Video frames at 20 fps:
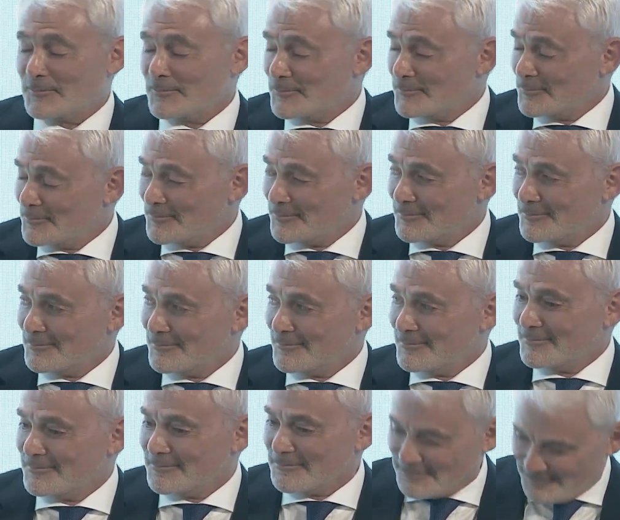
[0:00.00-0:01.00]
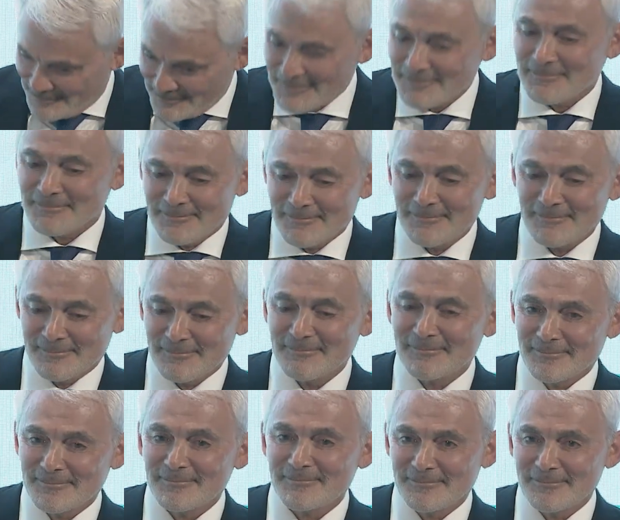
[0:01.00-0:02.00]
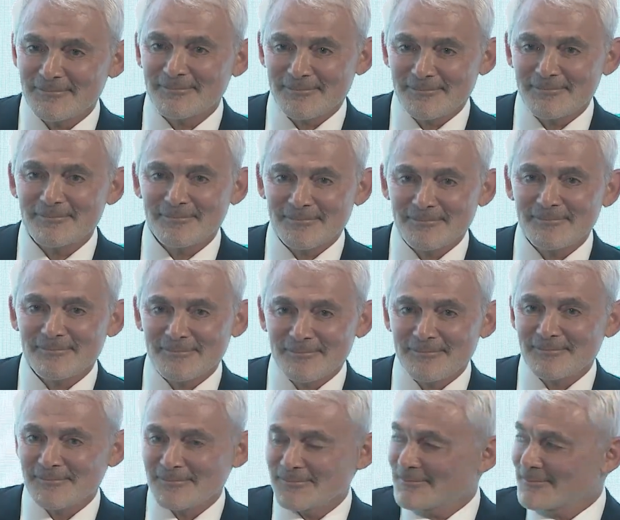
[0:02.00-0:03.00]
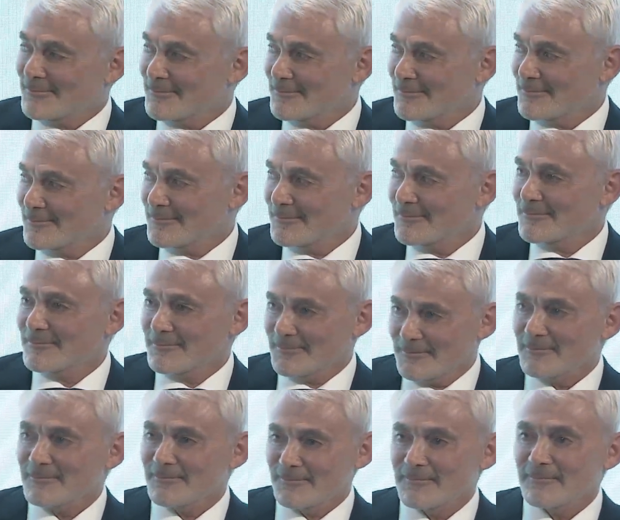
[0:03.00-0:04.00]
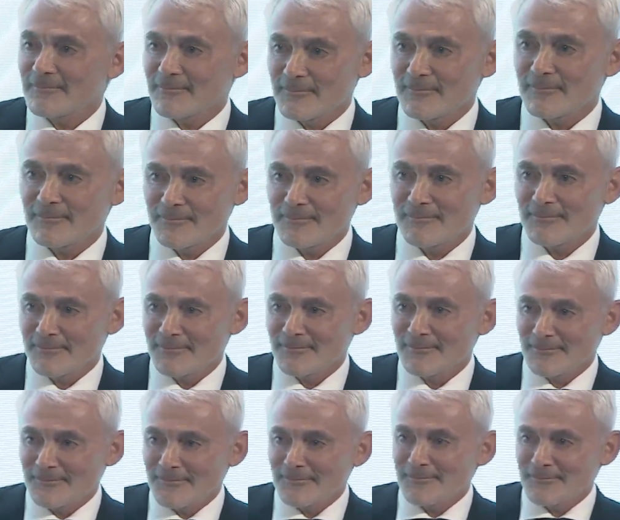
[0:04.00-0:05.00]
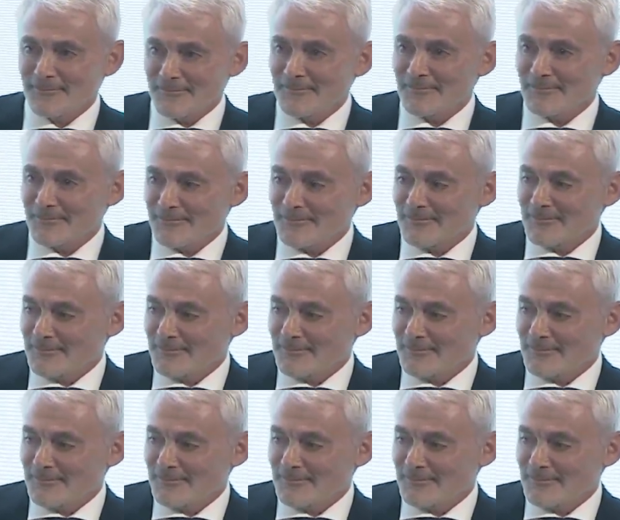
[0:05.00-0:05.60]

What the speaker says: Frank, thank you so much for that broad perspective on all the changes that are going on. Thank you